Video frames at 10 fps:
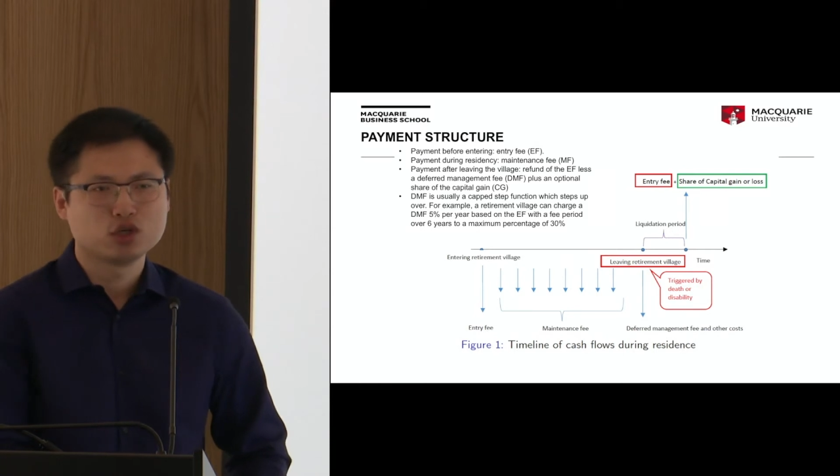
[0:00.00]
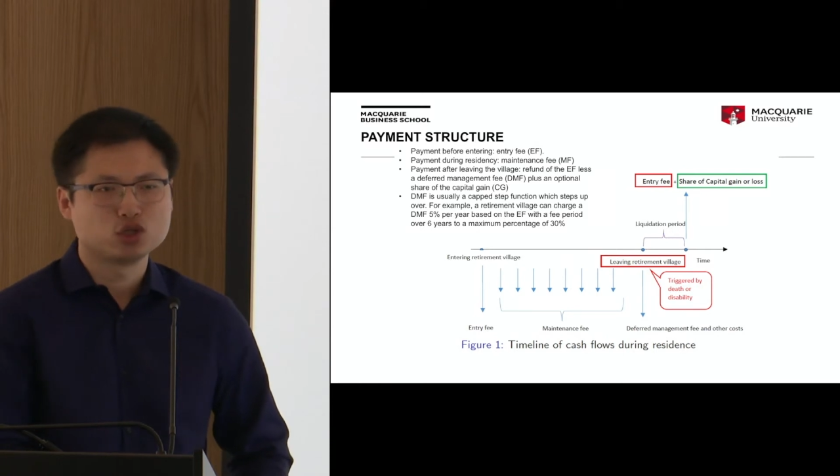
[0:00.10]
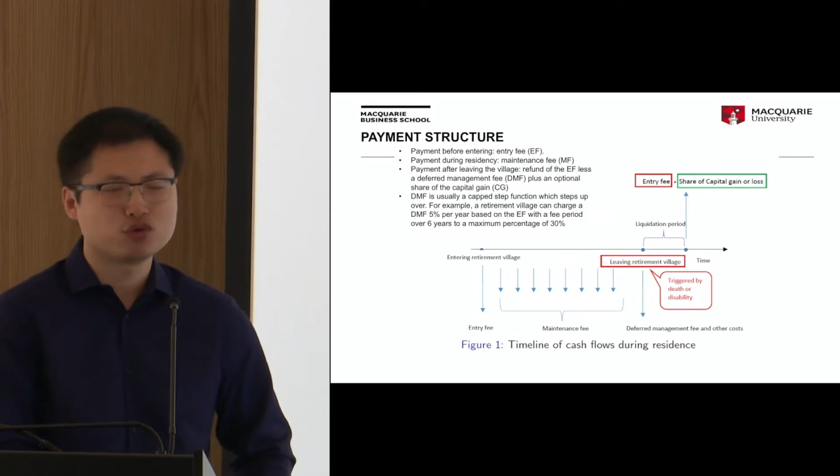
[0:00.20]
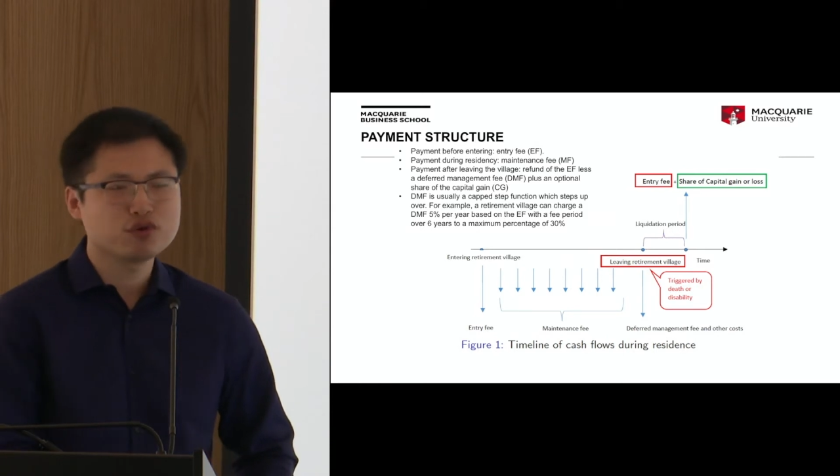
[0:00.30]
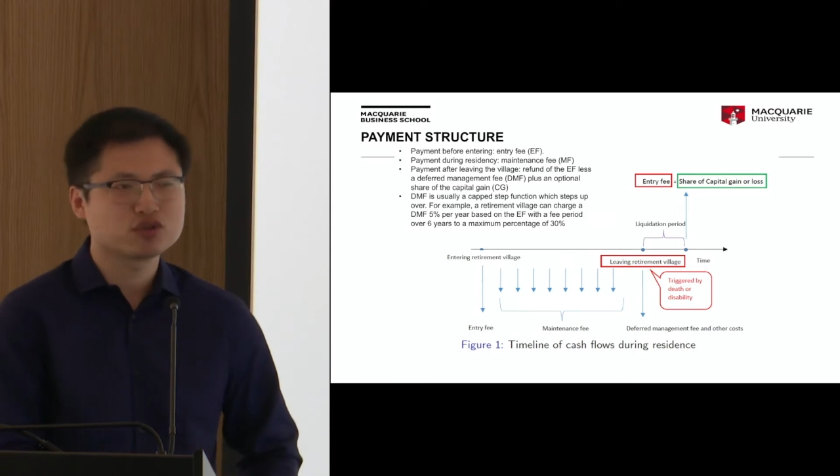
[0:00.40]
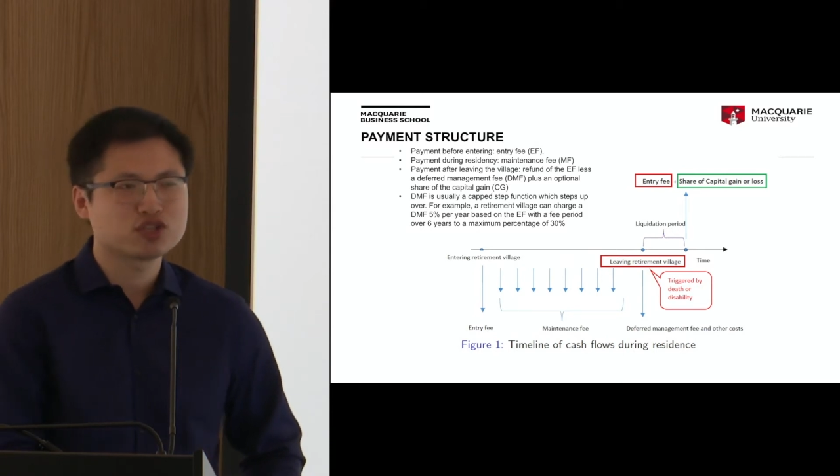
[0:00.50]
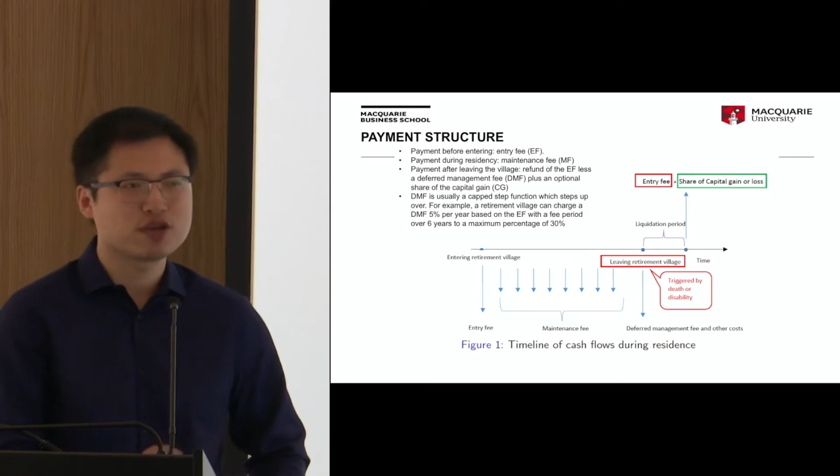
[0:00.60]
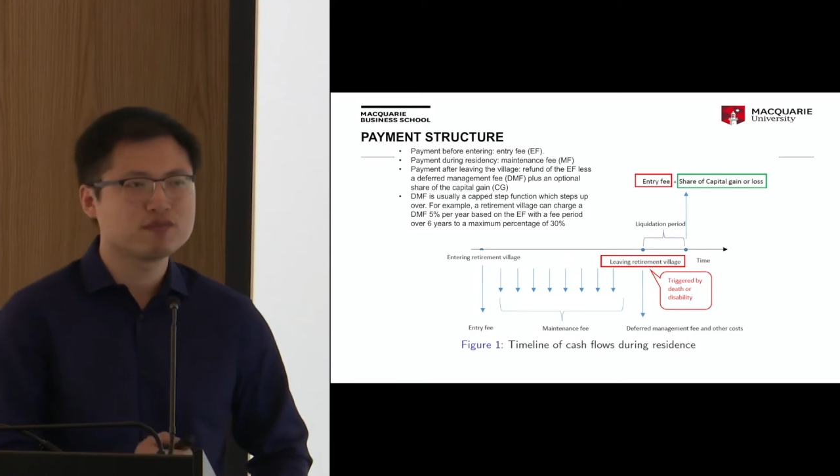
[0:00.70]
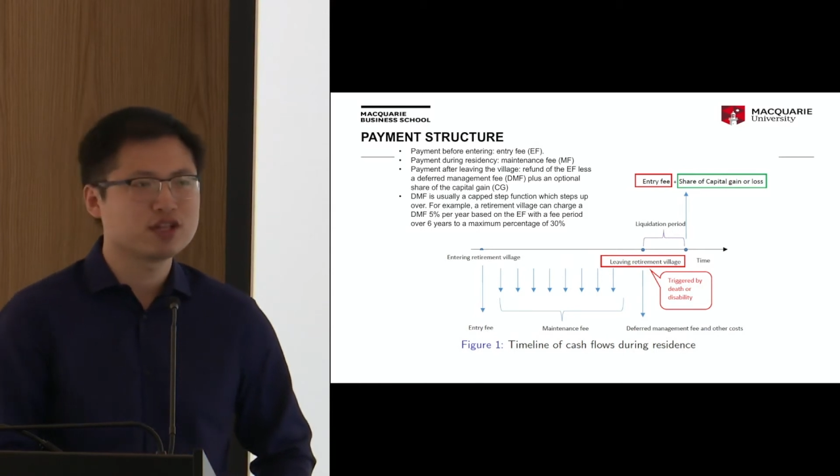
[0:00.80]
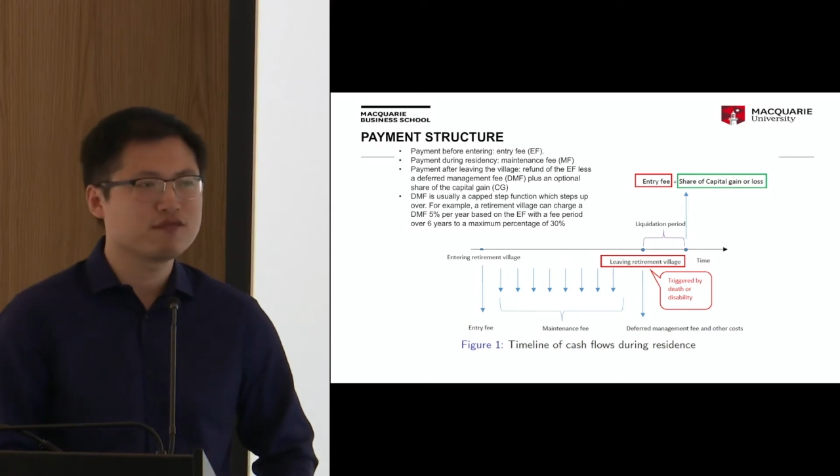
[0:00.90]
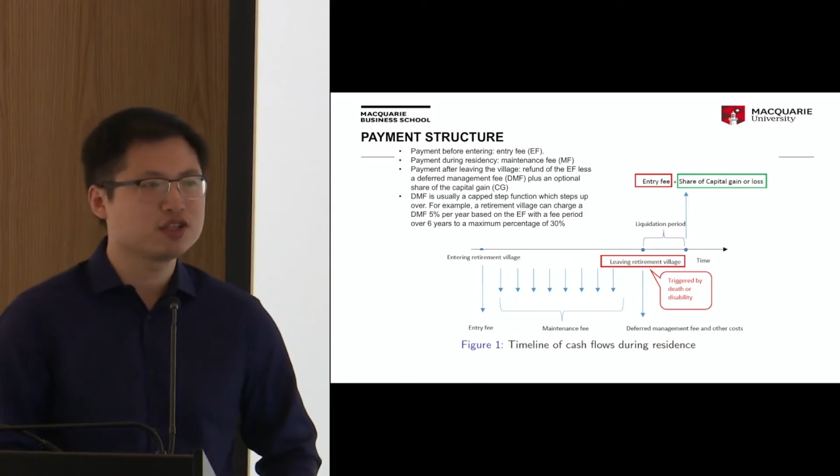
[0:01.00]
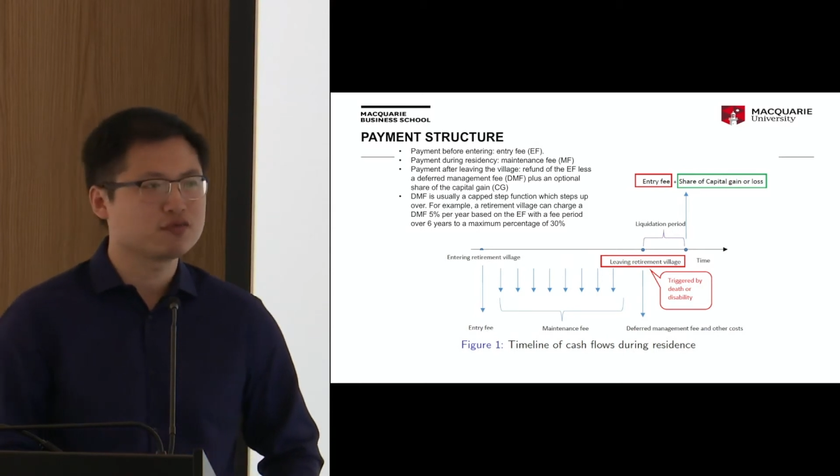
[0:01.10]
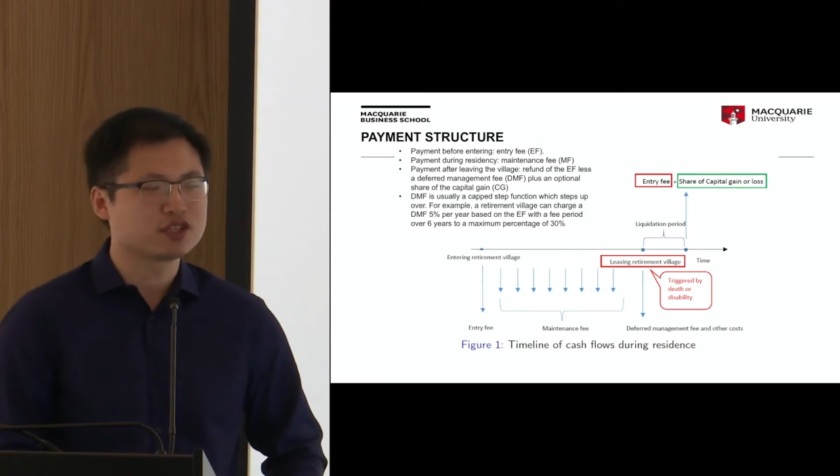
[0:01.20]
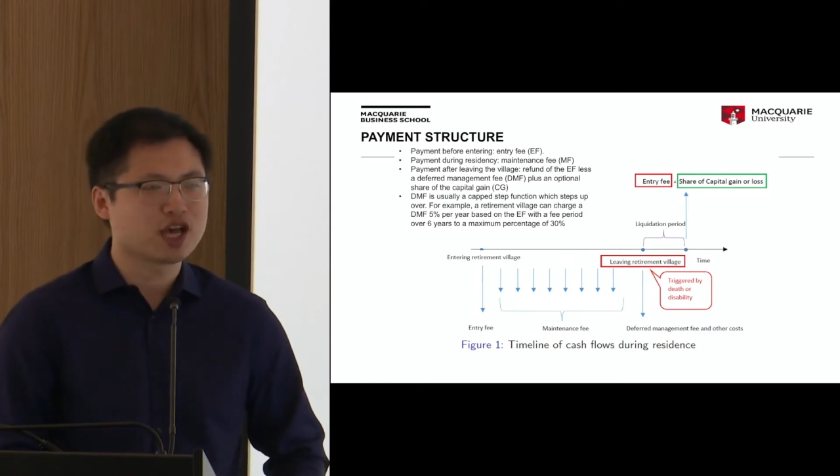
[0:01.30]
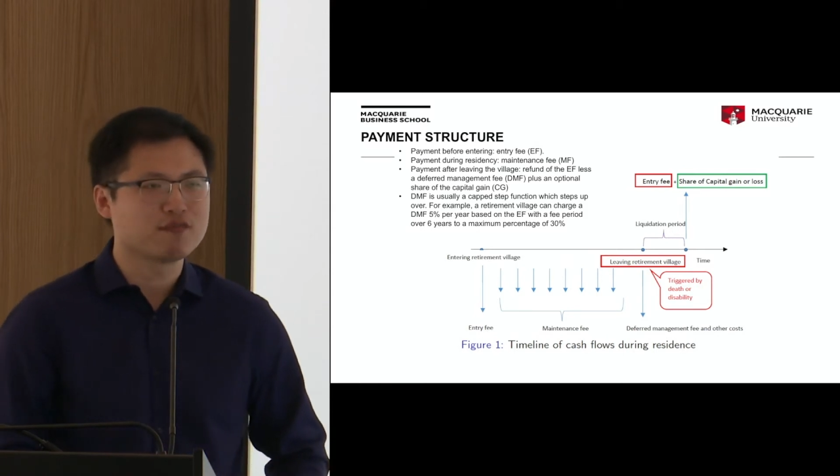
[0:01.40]
During your term living in
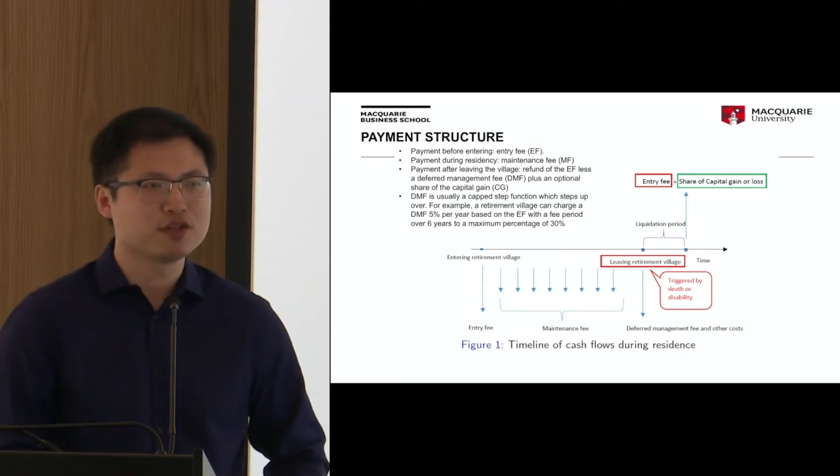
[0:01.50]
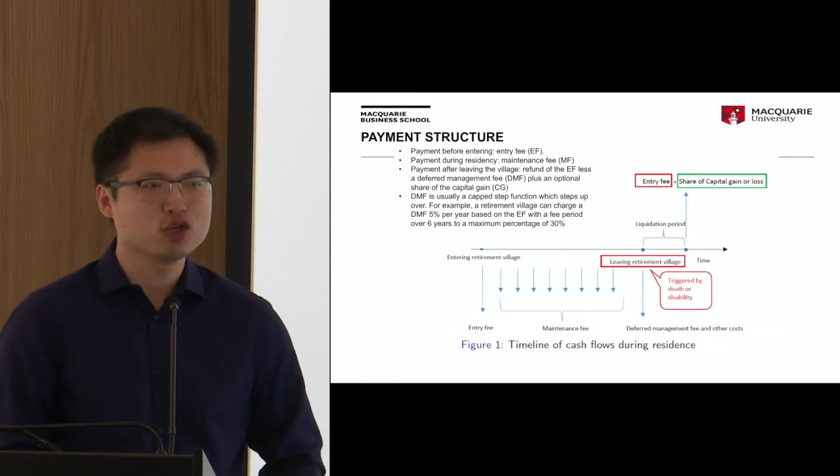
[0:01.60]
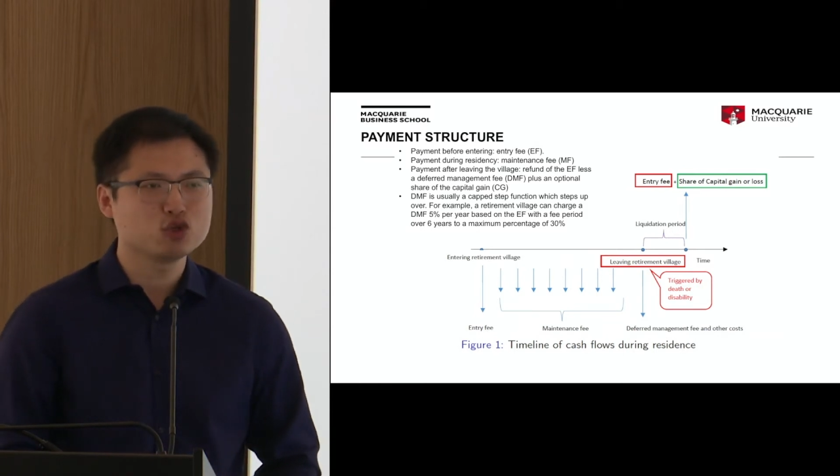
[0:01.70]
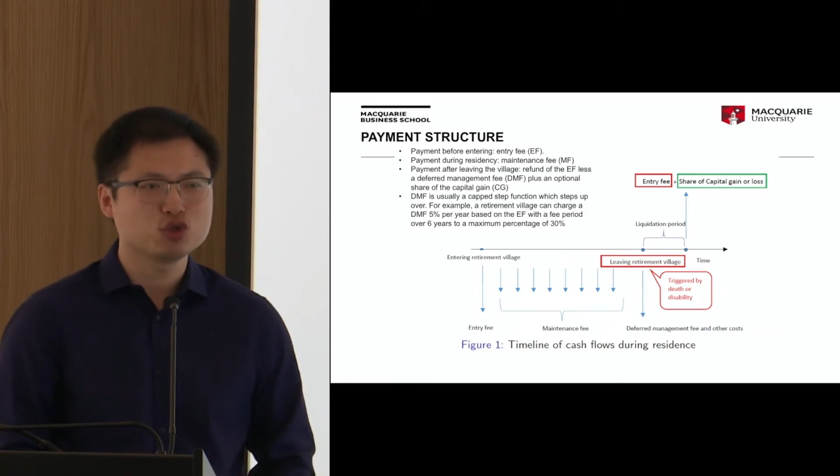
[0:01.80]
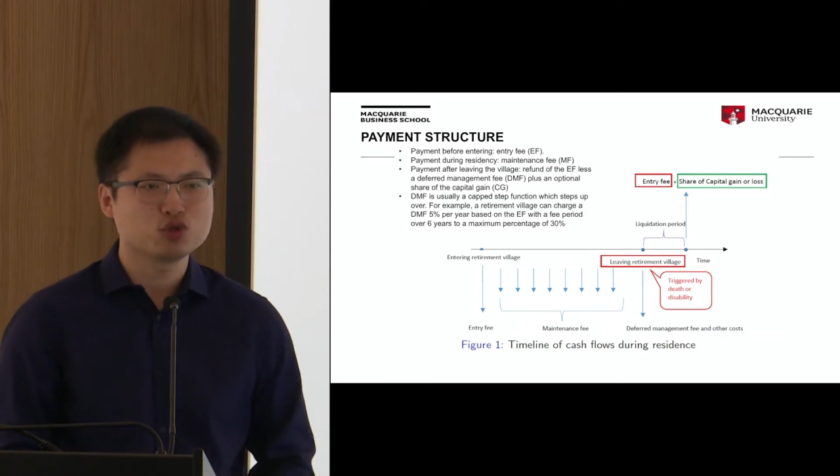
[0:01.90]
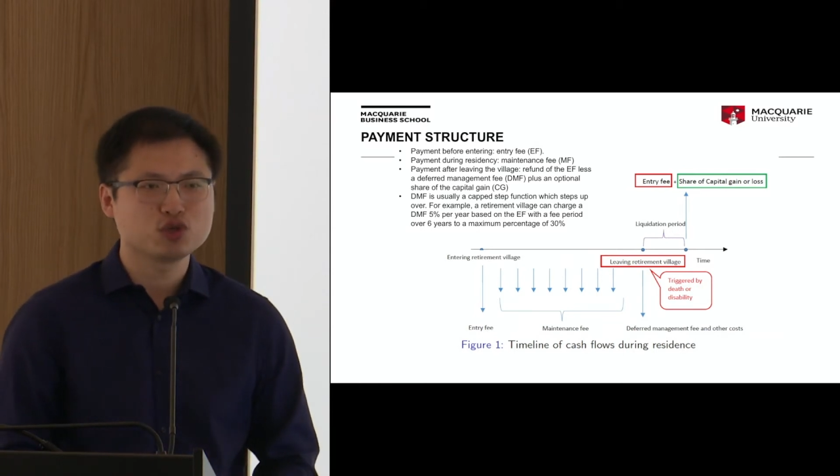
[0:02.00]
the retirement village,